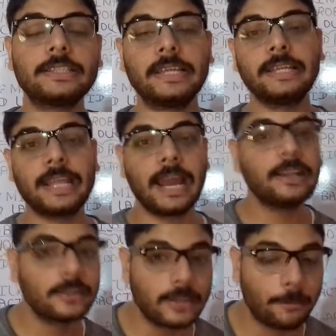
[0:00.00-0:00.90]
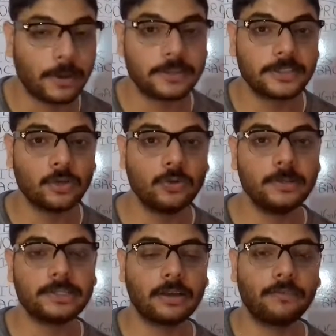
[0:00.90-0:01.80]
say that the person will
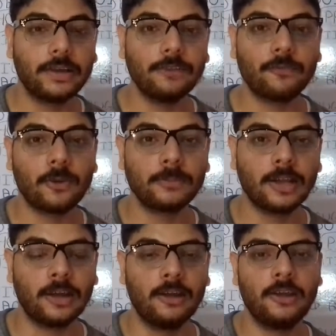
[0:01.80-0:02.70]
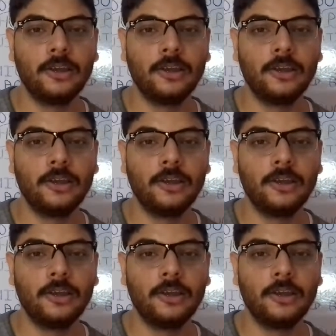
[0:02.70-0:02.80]
be suffering from the